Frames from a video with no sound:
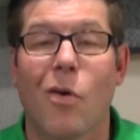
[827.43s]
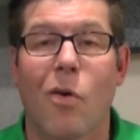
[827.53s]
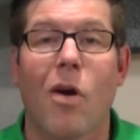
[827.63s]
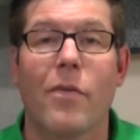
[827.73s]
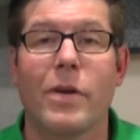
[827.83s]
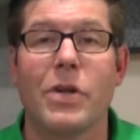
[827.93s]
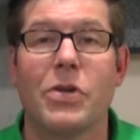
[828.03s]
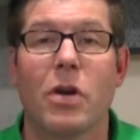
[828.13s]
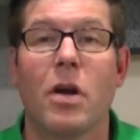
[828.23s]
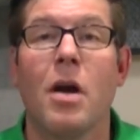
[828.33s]
or R V
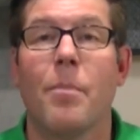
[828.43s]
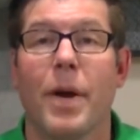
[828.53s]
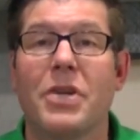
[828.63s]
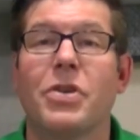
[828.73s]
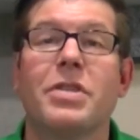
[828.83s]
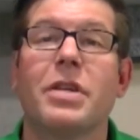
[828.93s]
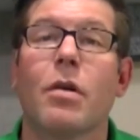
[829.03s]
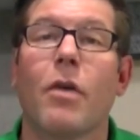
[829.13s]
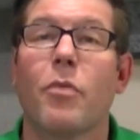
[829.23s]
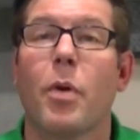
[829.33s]
Share. Make sure you stick
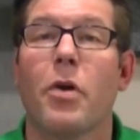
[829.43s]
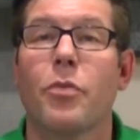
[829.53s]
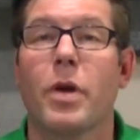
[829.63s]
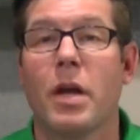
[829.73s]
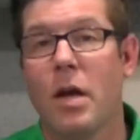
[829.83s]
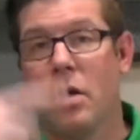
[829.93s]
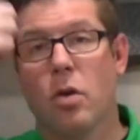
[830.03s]
around for part three.